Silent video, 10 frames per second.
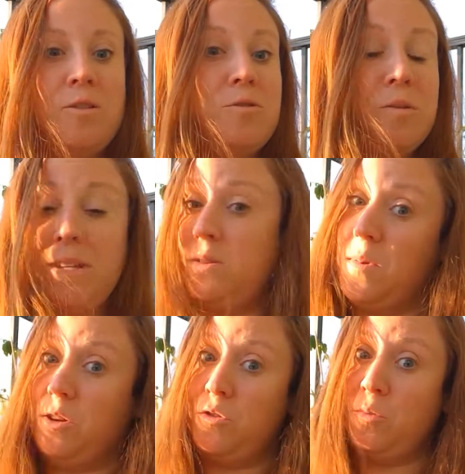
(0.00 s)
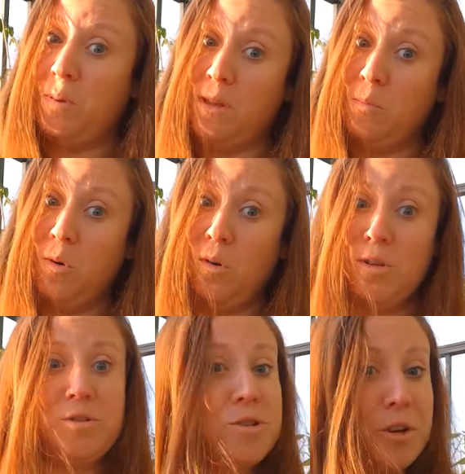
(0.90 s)
Do you like to meet new people
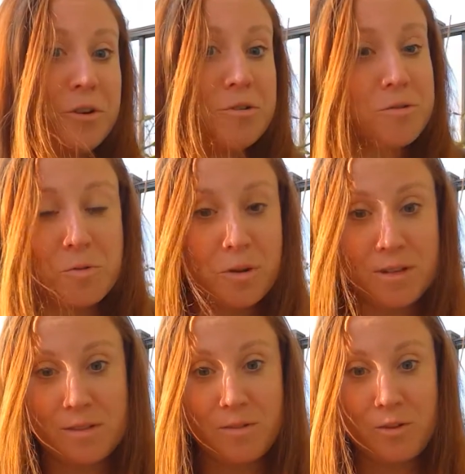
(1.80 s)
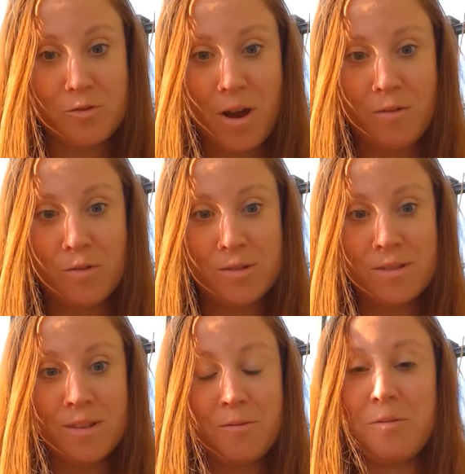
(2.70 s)
and share your stories of your travels?
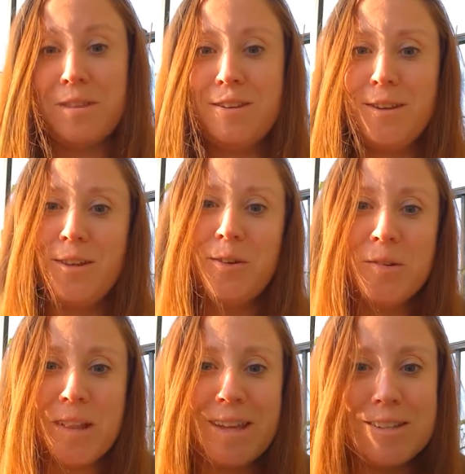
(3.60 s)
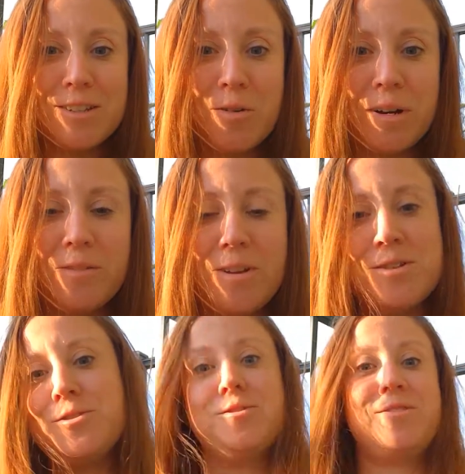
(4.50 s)
Well, then you like to go on
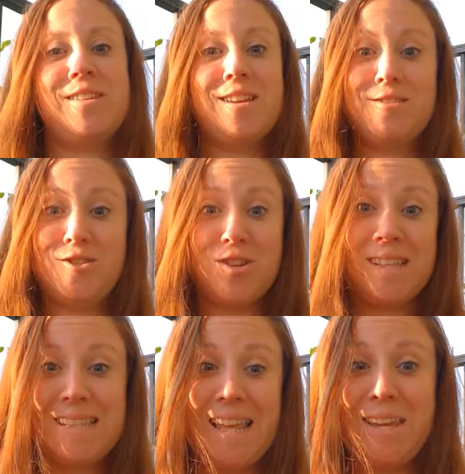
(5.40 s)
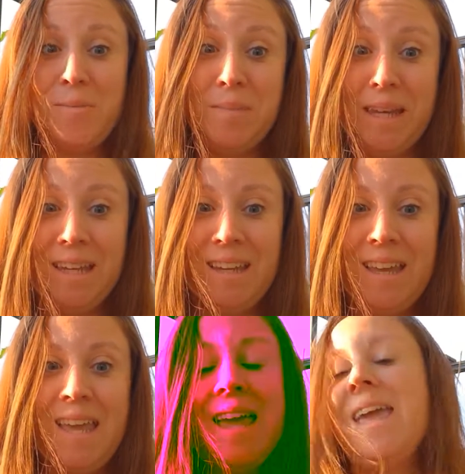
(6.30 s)
adventures just like me.
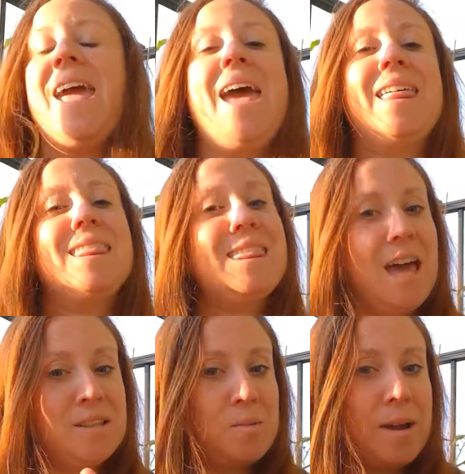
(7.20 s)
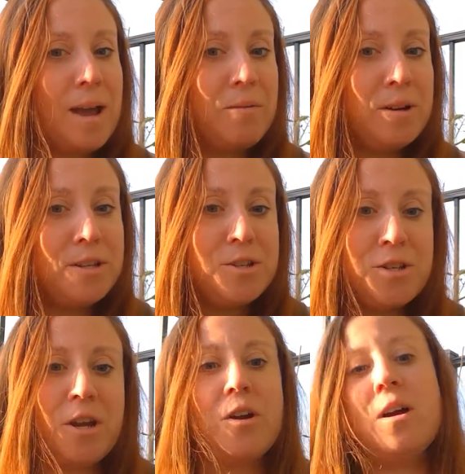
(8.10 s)
That's why I wanted to
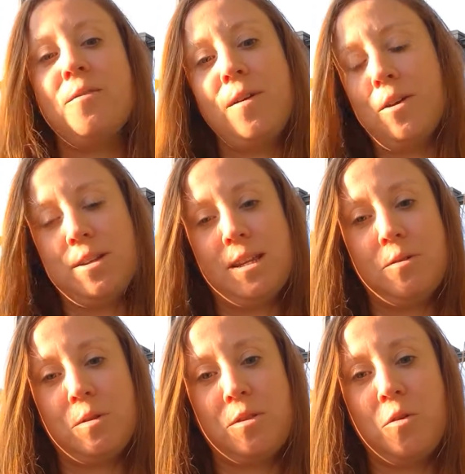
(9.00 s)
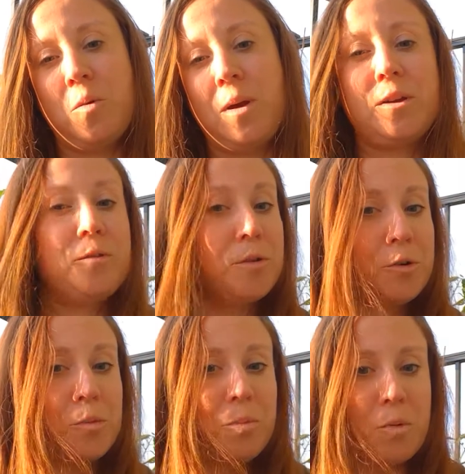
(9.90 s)
share a fairy tale with you about a
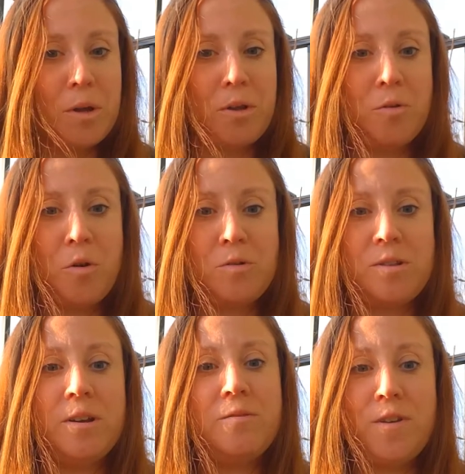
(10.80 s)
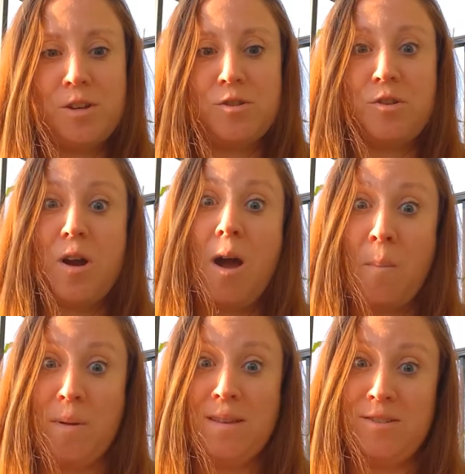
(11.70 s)
little boy who goes on an adventure
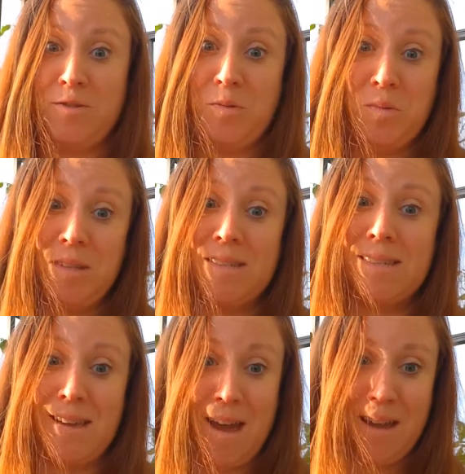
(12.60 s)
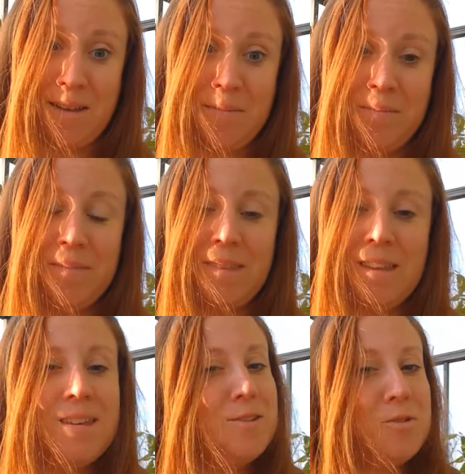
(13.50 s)
up into the sky.
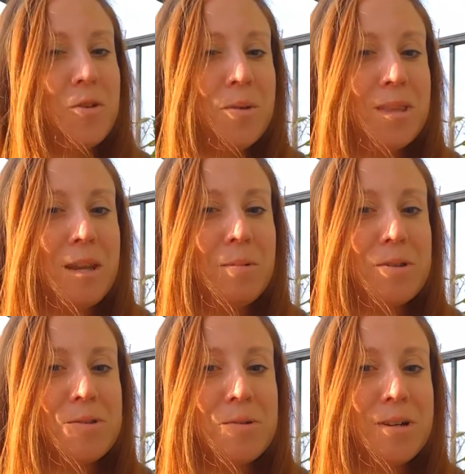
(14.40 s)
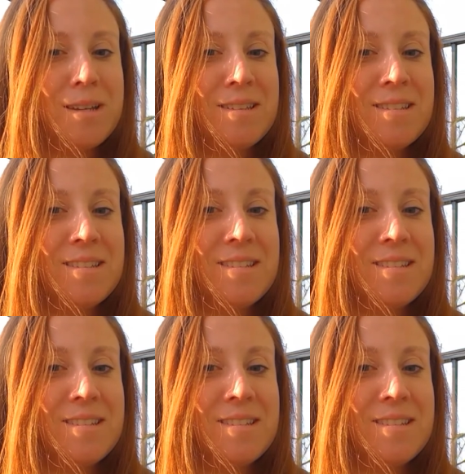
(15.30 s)
Do you know what the name of the story is?